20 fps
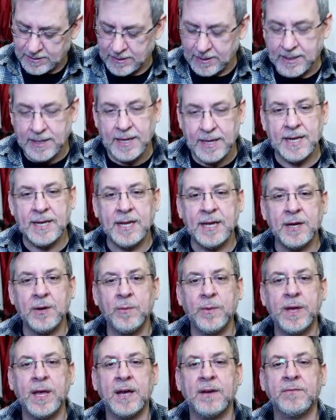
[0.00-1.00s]
And here
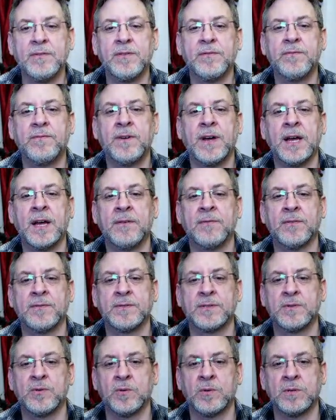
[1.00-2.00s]
we have the 5 of
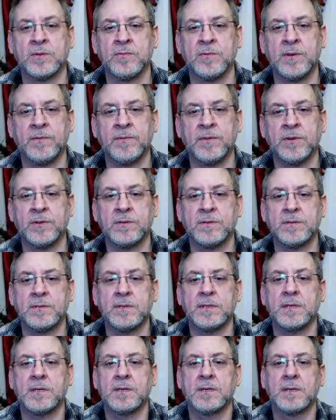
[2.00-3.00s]
Swords
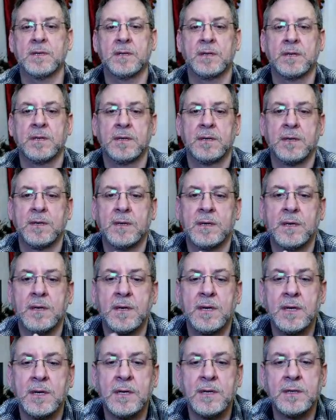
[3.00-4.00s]
reversed.
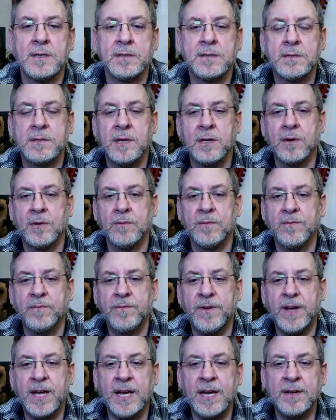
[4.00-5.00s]
So
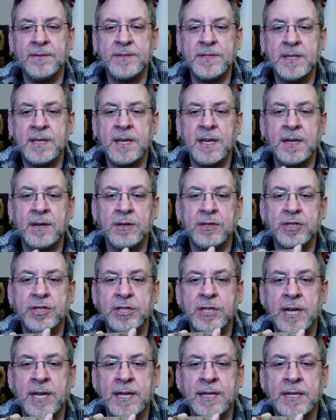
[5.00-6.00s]
5s again are
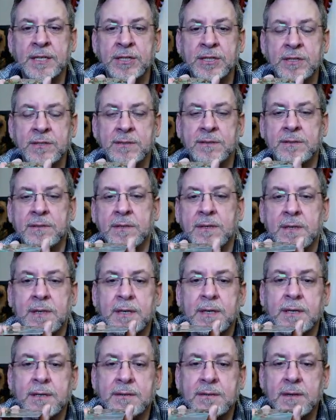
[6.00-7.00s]
challenges.
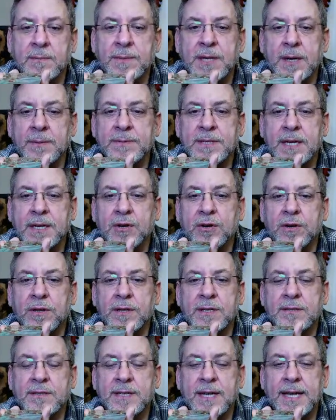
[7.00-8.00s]
Sometimes I call
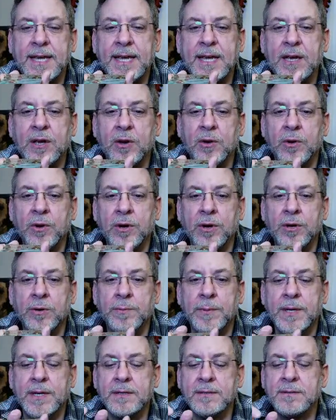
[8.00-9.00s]
this the ego card,
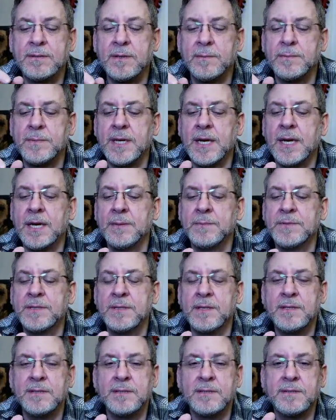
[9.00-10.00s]
because sometimes
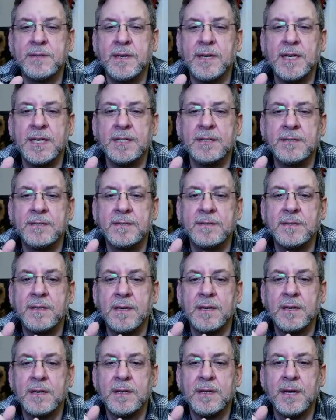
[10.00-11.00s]
this is us,
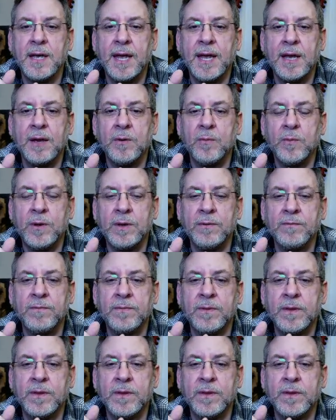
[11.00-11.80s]
and we've,